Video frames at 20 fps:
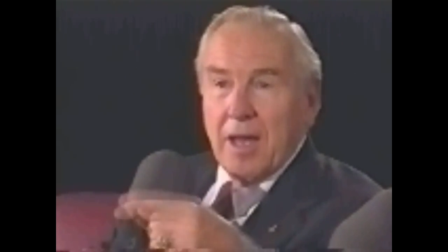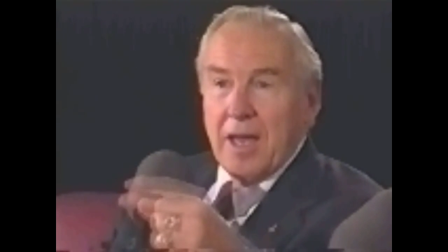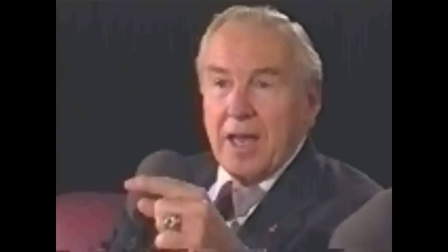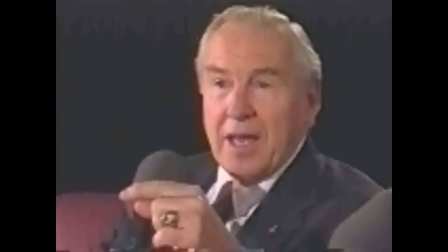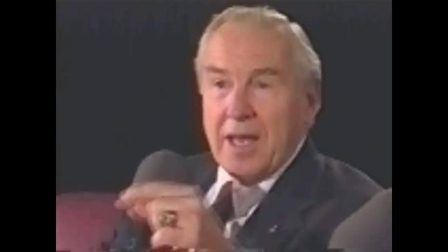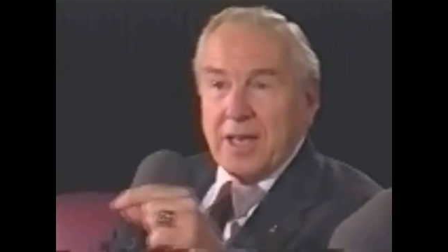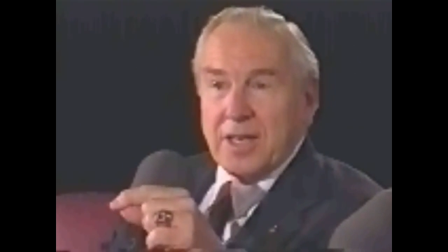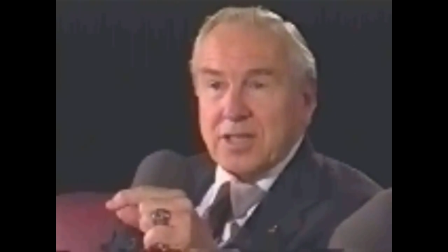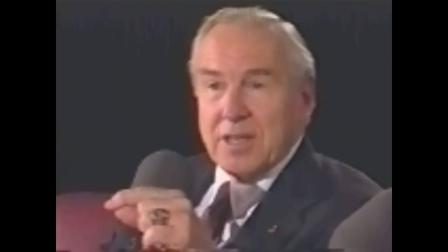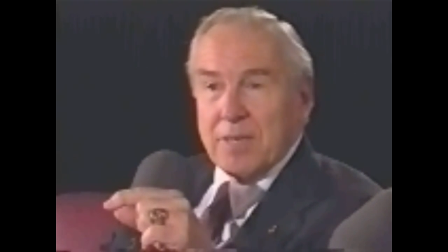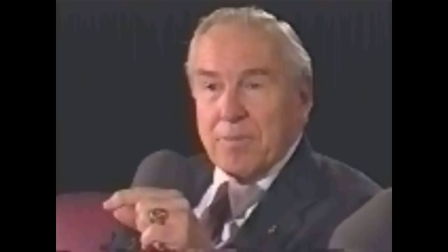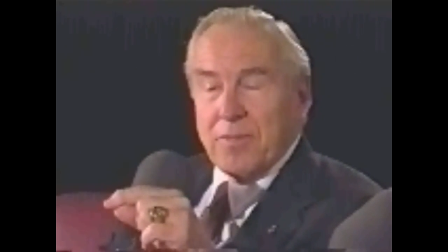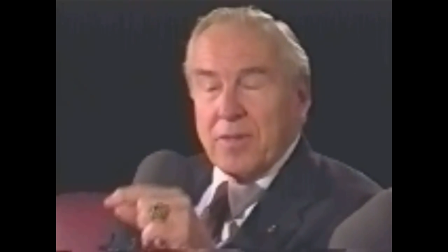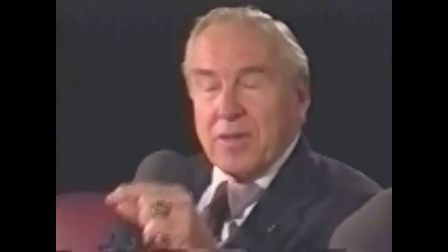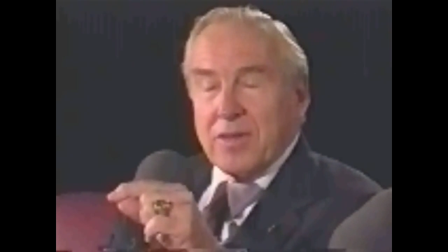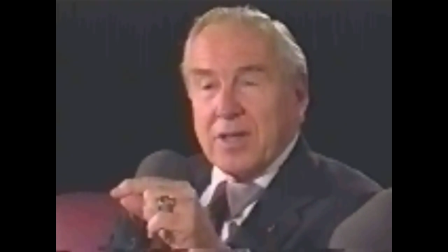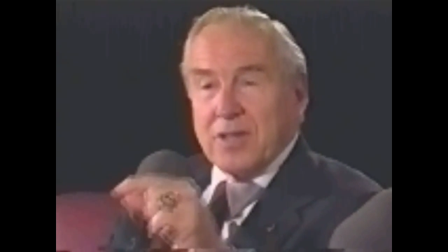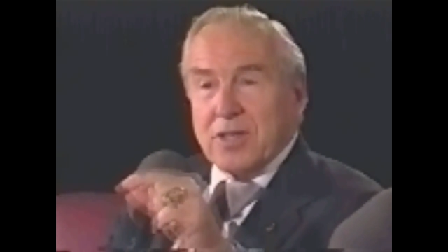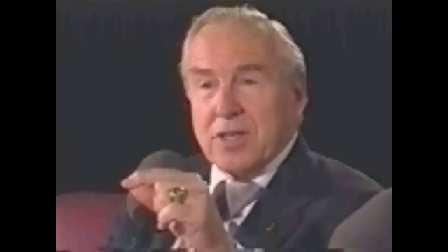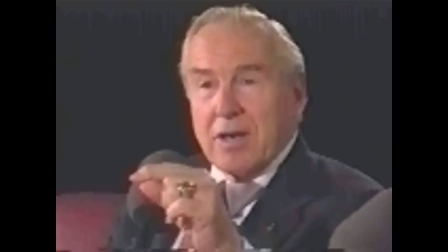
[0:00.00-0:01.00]
Except
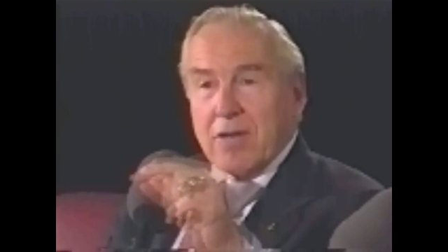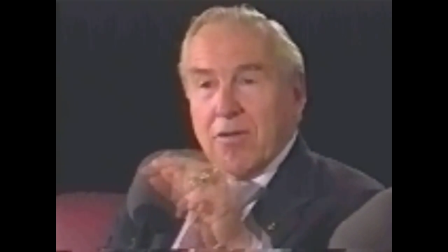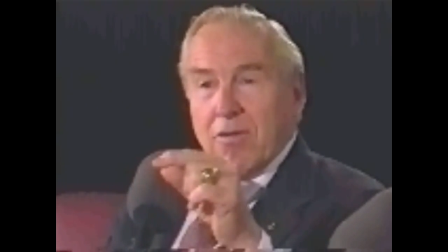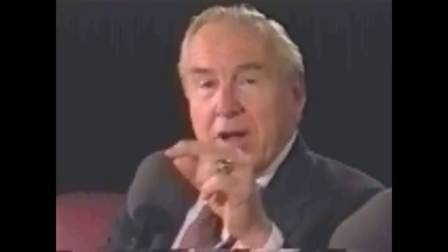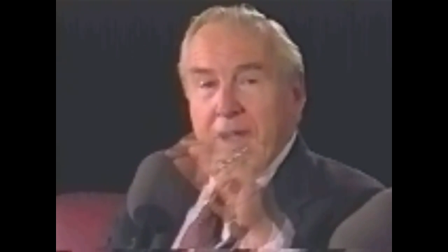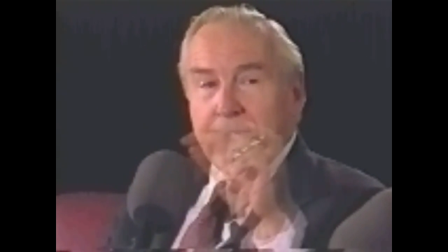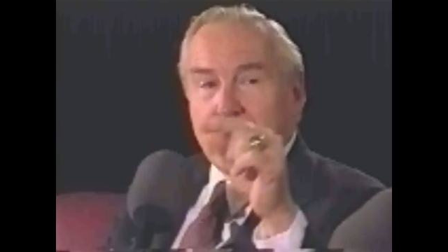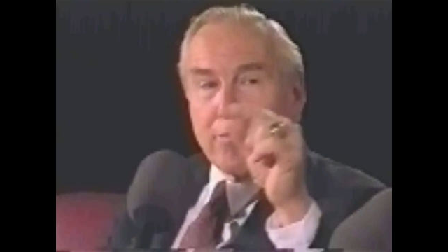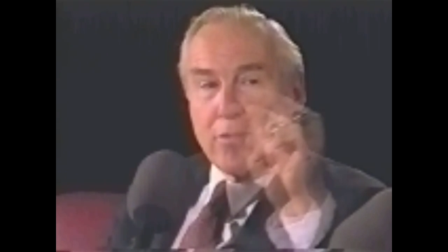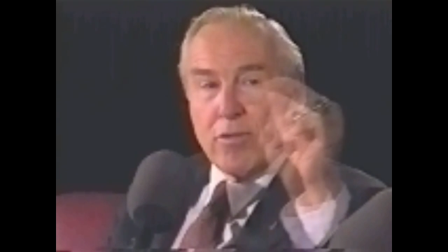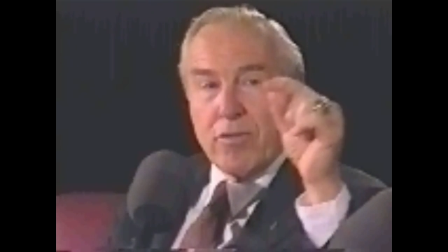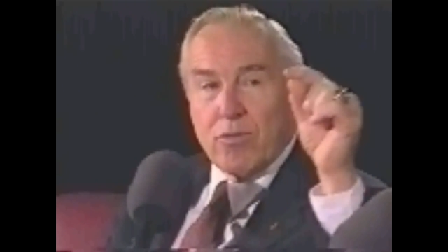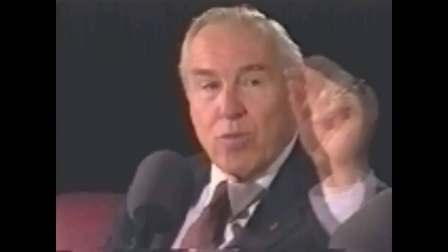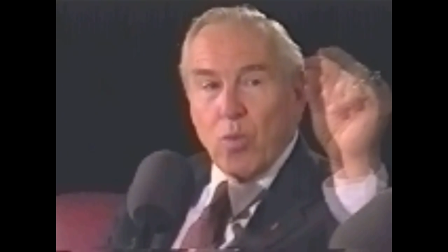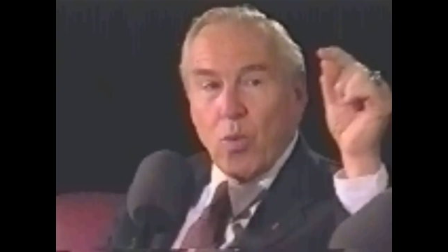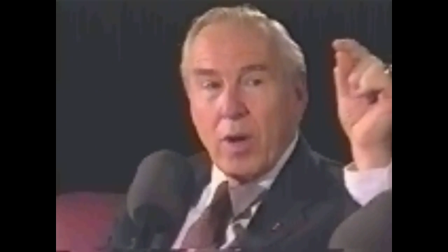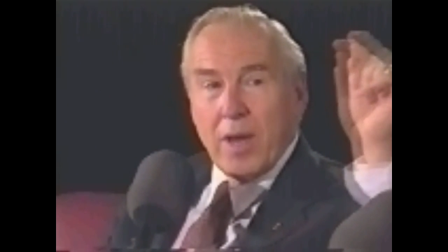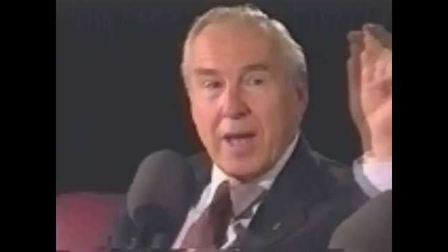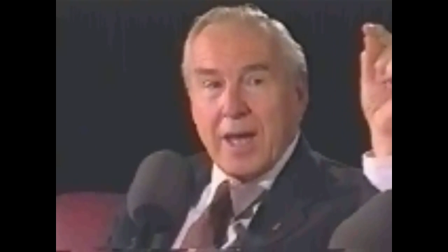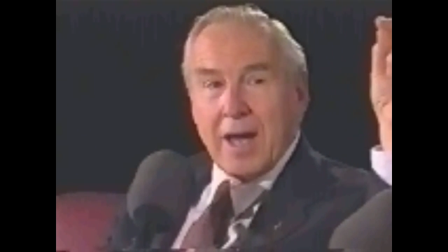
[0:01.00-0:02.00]
that the center of gravity moved
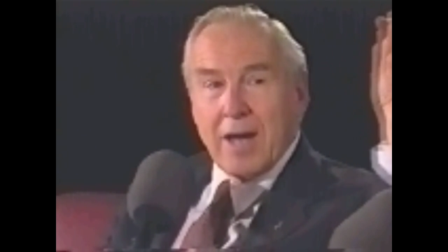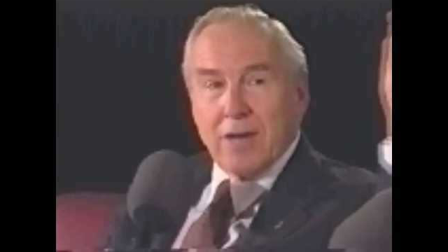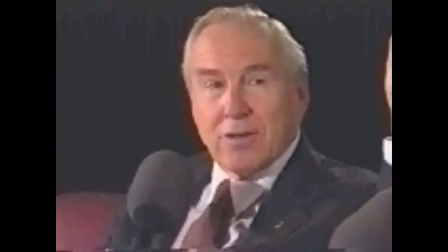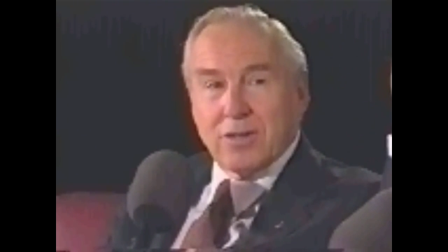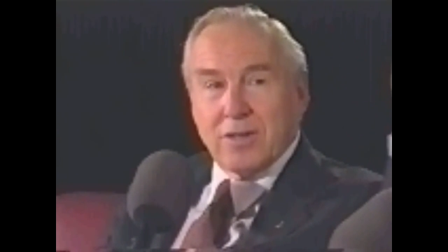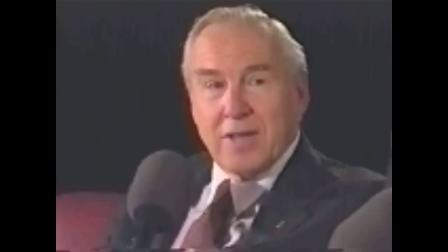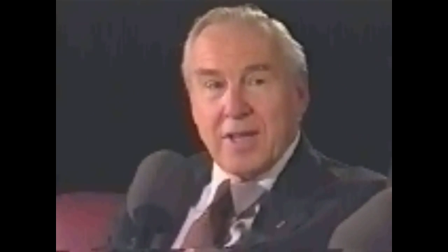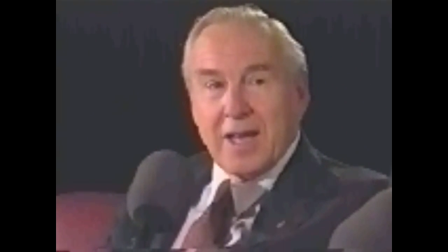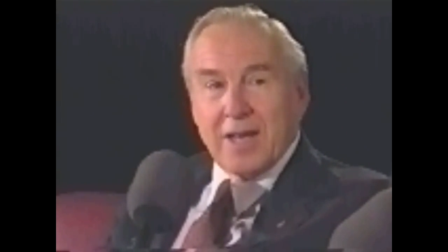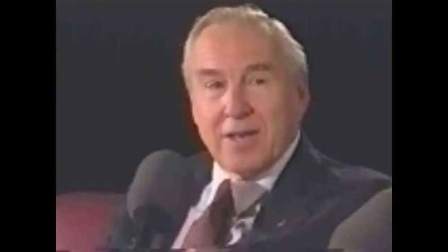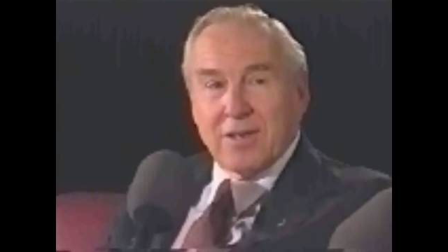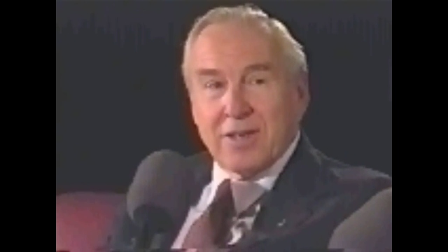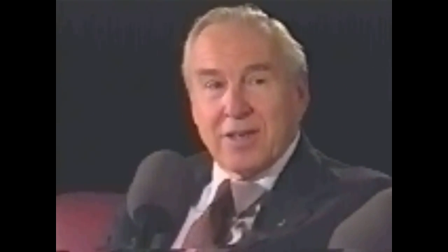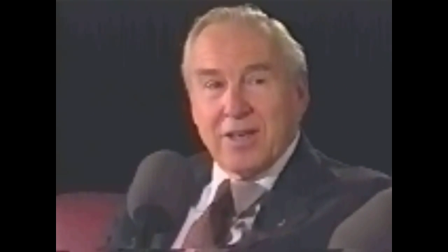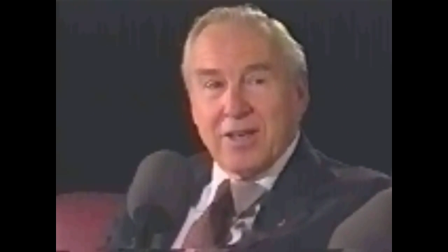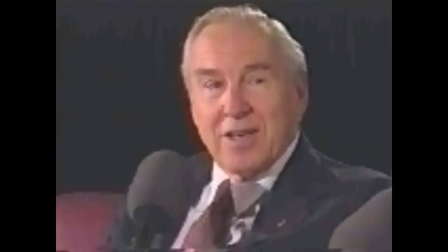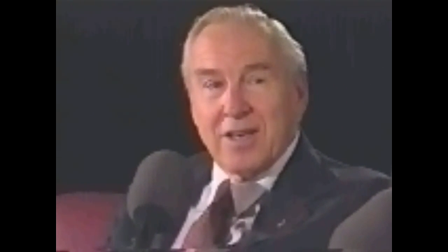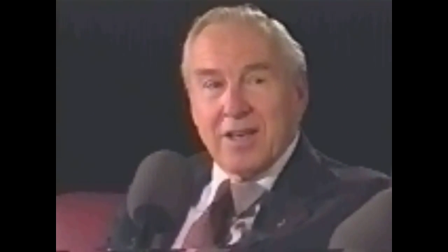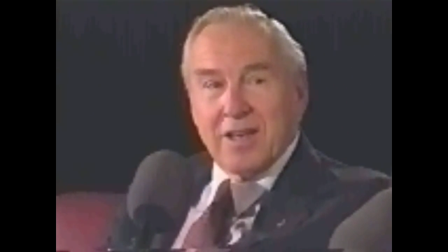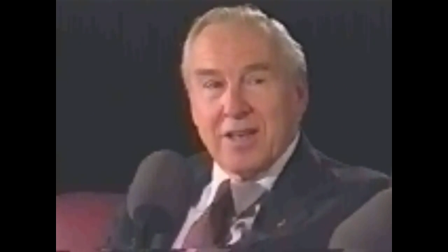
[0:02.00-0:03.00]
way out to that
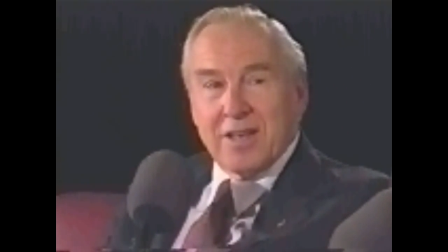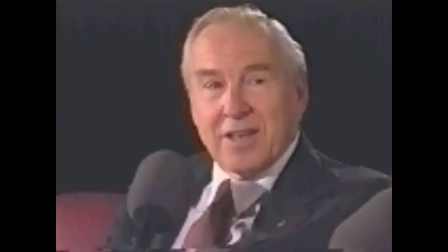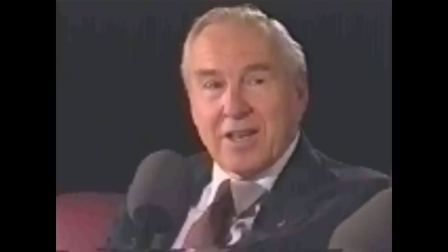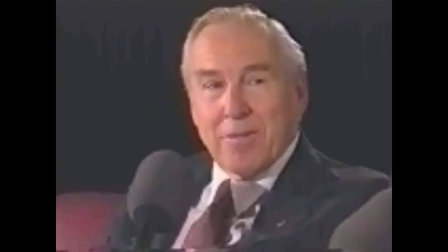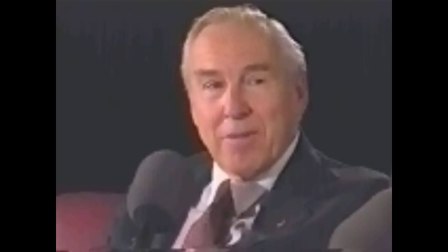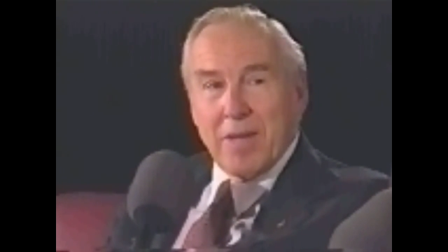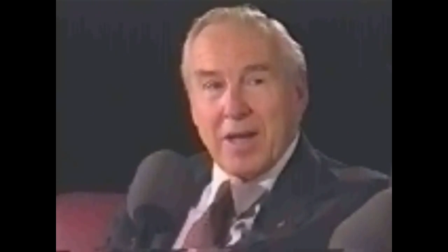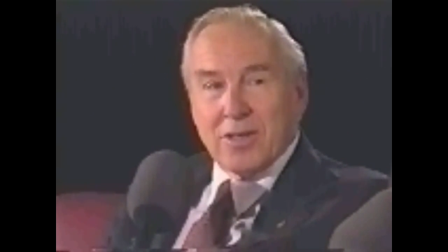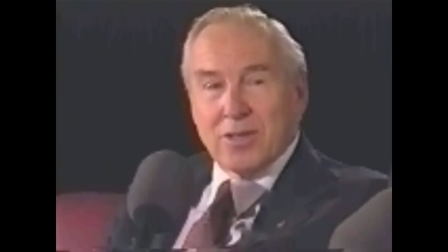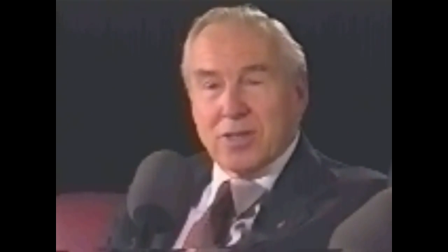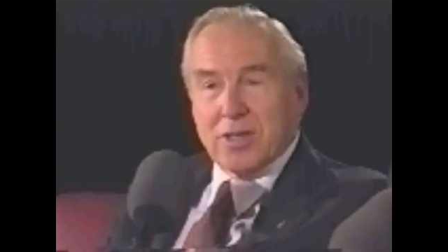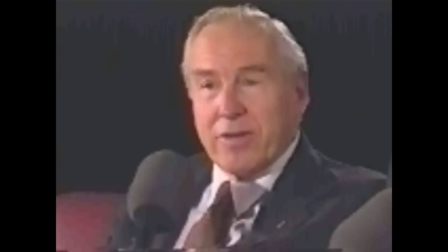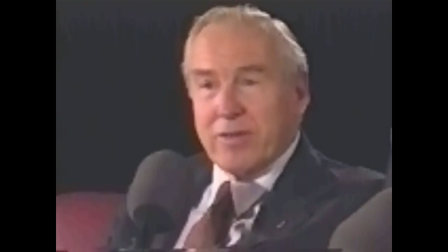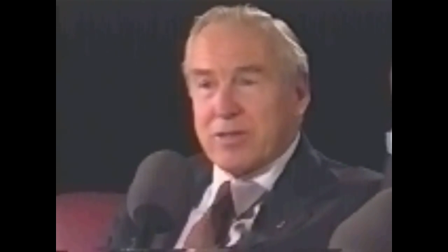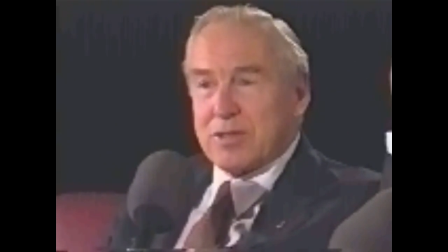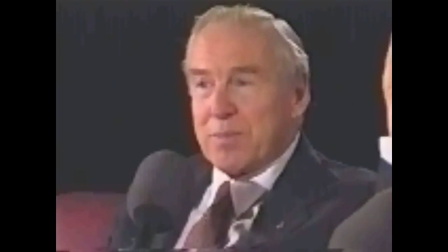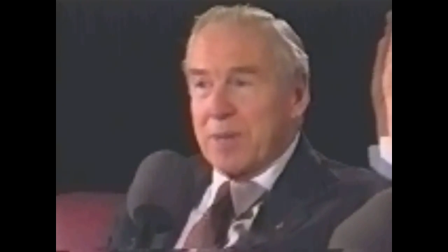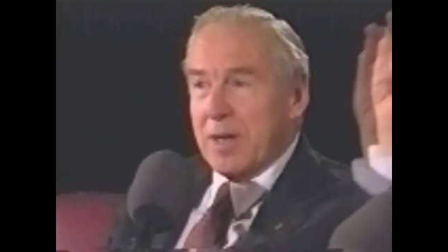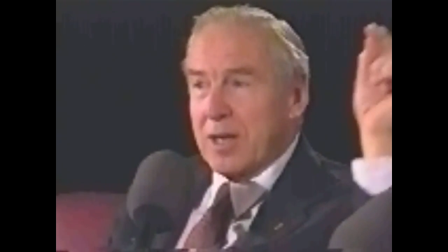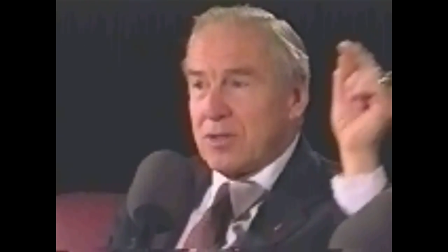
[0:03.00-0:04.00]
command
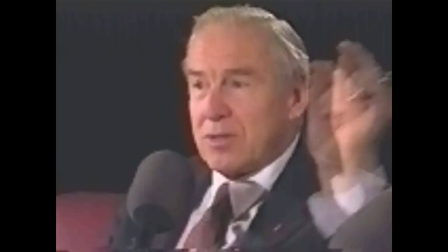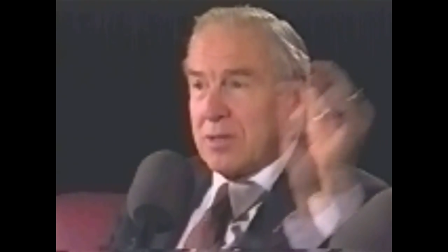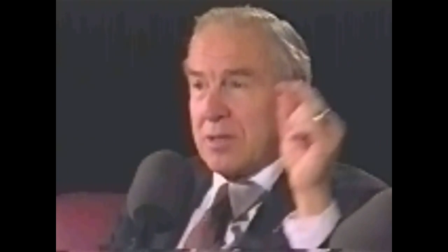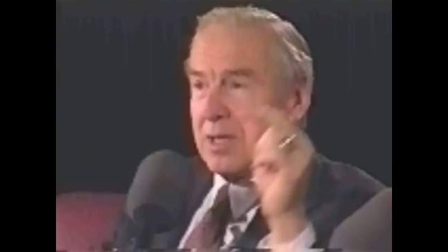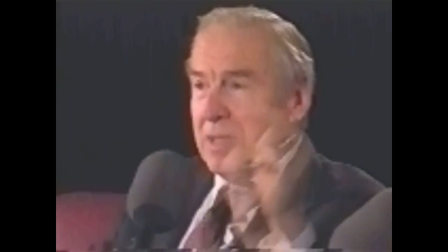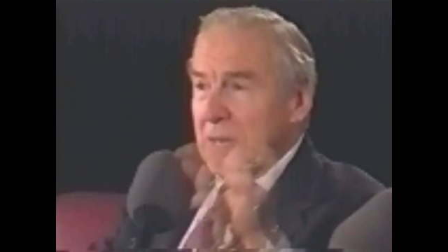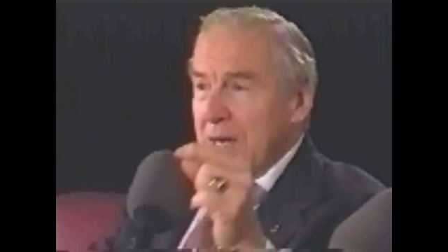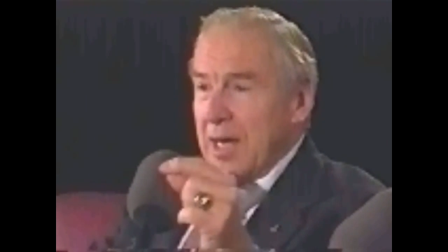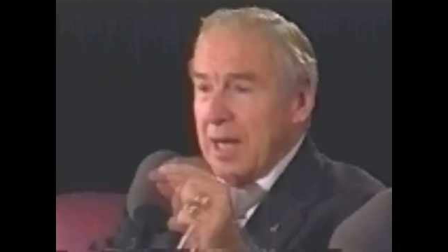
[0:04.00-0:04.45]
service module,